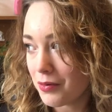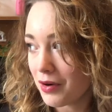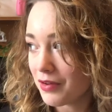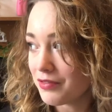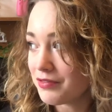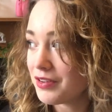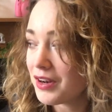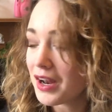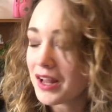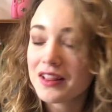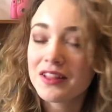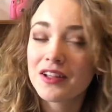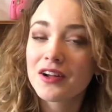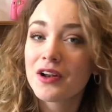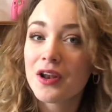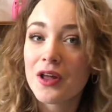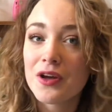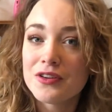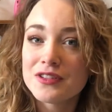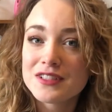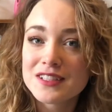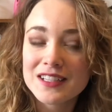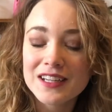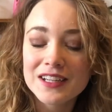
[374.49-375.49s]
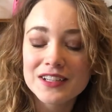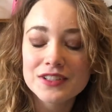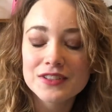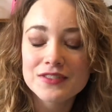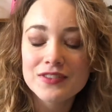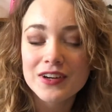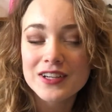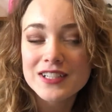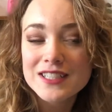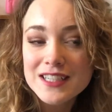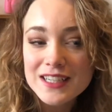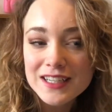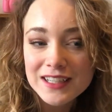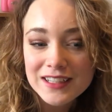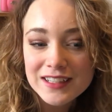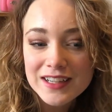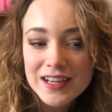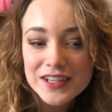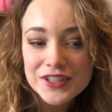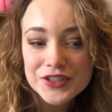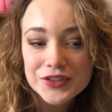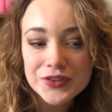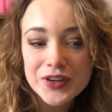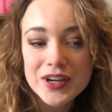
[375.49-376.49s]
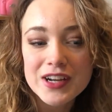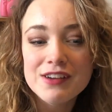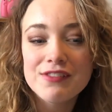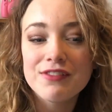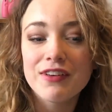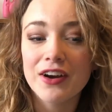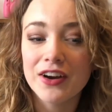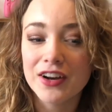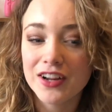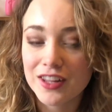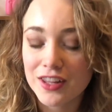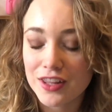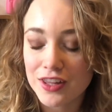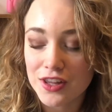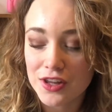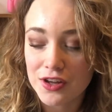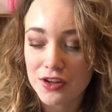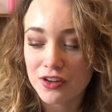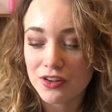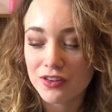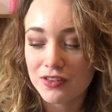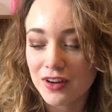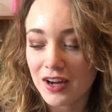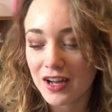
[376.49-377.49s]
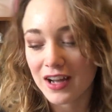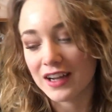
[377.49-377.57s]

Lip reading: I feel like the clothes in it are just very teenagery, very cute,